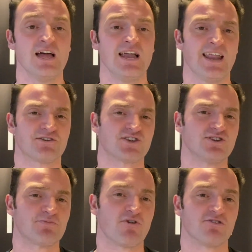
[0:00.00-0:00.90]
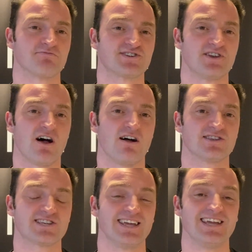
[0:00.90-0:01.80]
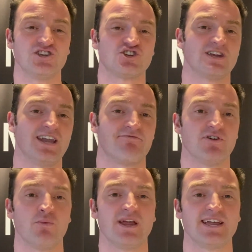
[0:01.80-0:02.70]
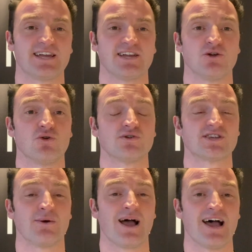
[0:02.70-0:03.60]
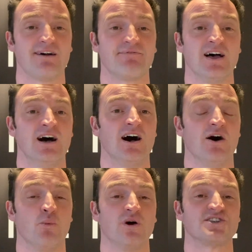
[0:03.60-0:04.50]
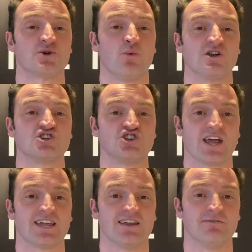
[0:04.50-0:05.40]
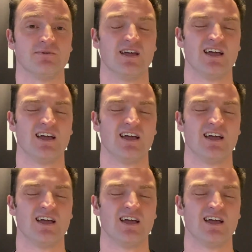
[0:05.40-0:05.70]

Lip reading: Now, as soon as the program starts, each and every week, you'll also have a one-to-one check-in.